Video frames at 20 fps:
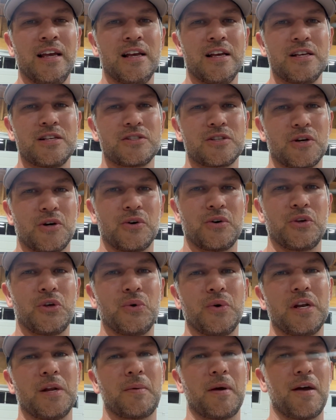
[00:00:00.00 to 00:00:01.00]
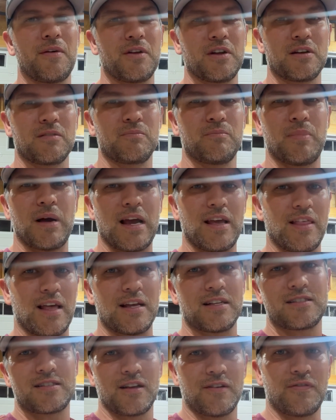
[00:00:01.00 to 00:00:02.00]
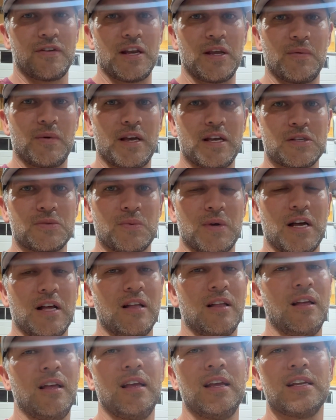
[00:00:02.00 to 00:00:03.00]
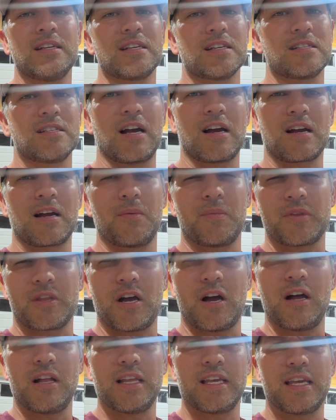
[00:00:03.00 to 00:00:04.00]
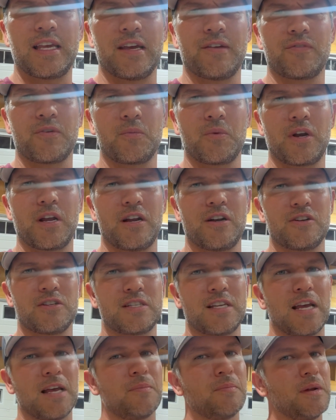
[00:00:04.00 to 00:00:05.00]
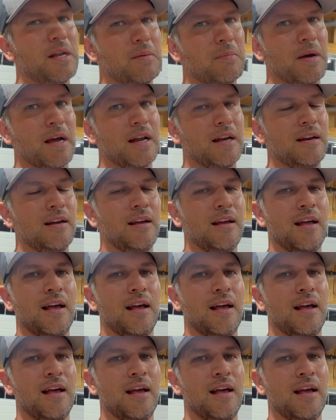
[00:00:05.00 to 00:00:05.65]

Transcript: So you end up having to buy that stuff anyway as well. Does not come with the Holley kit from what I understand, but it might.